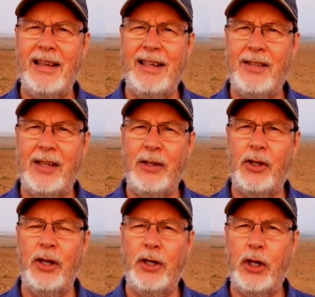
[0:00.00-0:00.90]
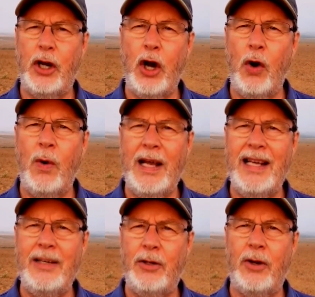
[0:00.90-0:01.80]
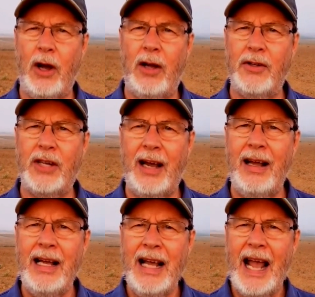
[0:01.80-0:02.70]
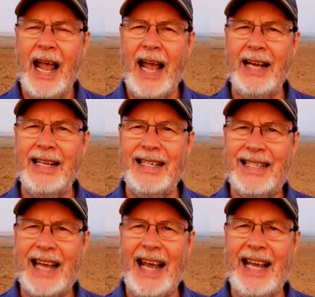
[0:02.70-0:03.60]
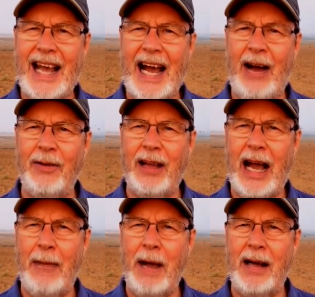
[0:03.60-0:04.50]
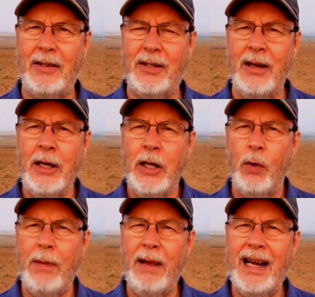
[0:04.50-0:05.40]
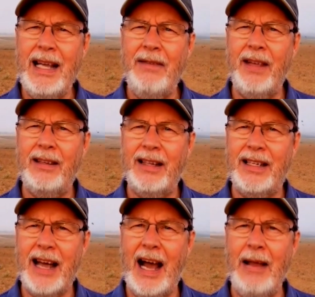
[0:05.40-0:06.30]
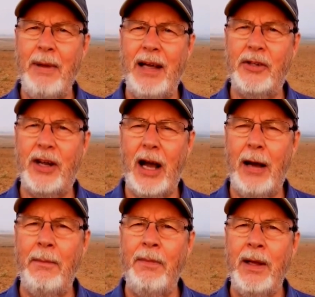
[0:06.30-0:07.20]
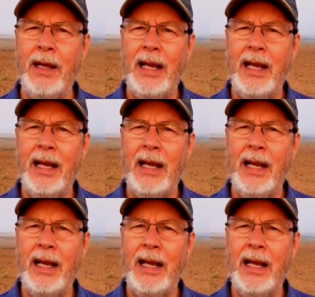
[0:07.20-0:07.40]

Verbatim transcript: the decision to go into Gaza and take out Hamas. We believe that the time has come.